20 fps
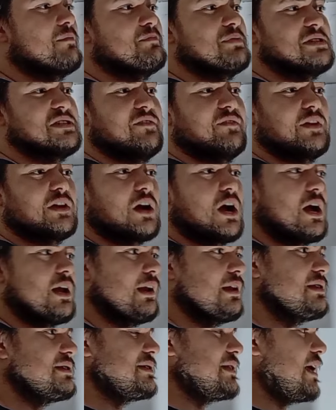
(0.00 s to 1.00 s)
Pacific
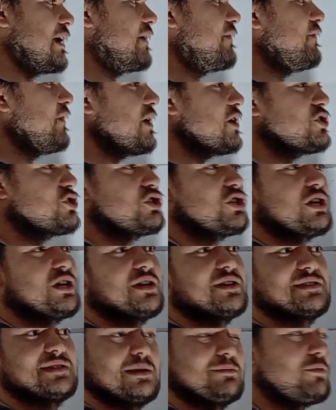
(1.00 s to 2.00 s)
Islands like
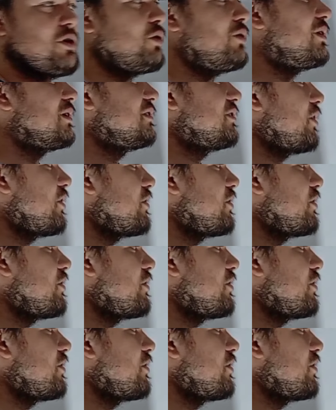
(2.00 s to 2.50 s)
Fiji, Samoa,